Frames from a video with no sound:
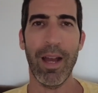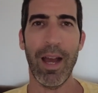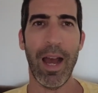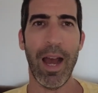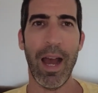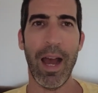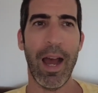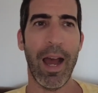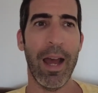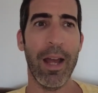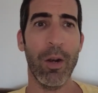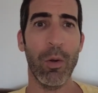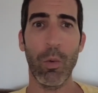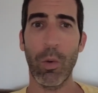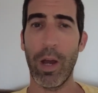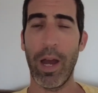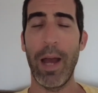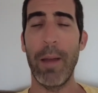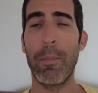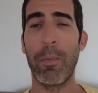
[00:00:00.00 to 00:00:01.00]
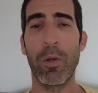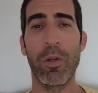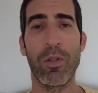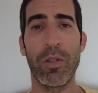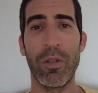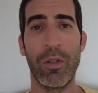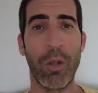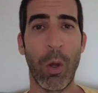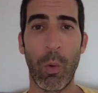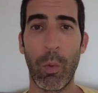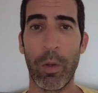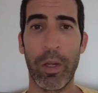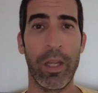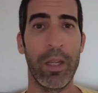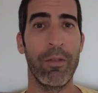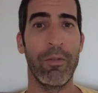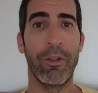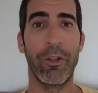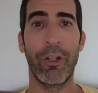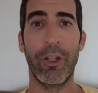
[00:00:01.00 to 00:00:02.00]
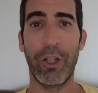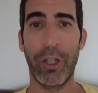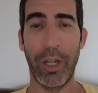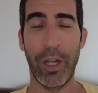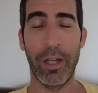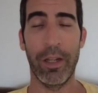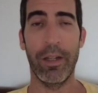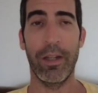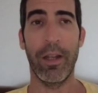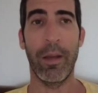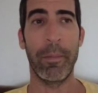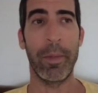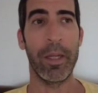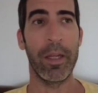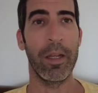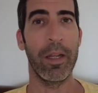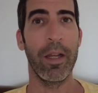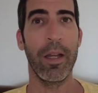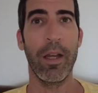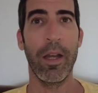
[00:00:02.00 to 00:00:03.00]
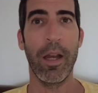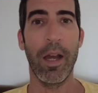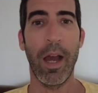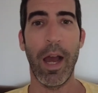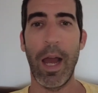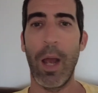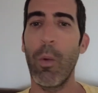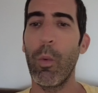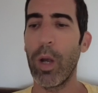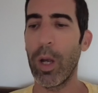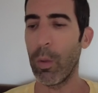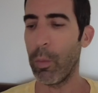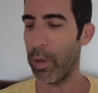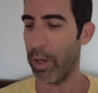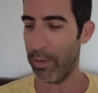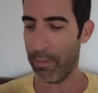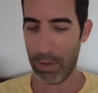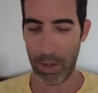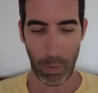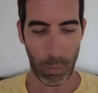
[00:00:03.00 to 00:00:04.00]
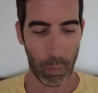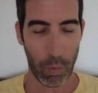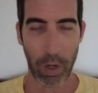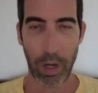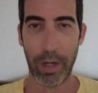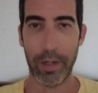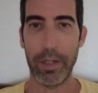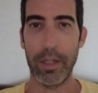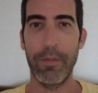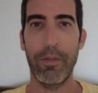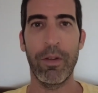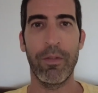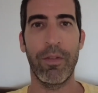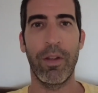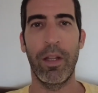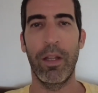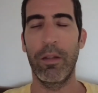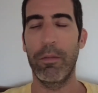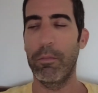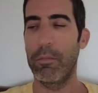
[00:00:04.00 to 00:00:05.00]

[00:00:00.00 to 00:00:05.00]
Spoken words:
I personally don't give a shit. I mean, I wear whatever I want, even if I